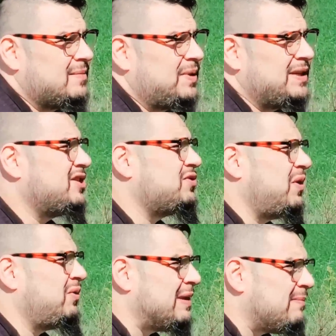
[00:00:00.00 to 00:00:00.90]
places we
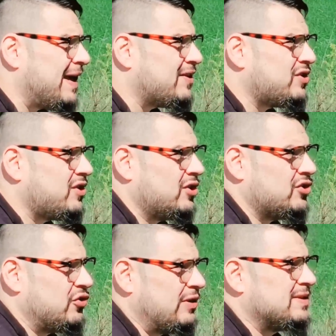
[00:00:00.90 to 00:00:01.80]
only imagined in our
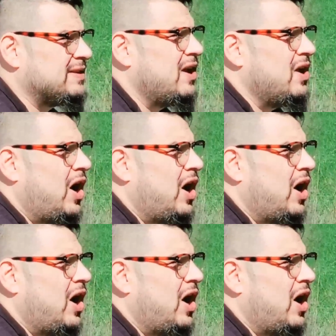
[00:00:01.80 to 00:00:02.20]
dreams,